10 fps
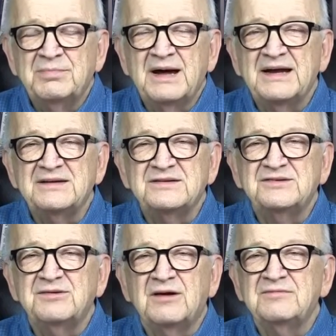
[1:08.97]
But
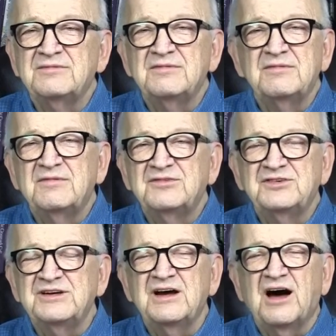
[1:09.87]

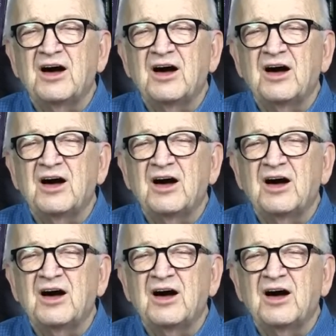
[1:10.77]
she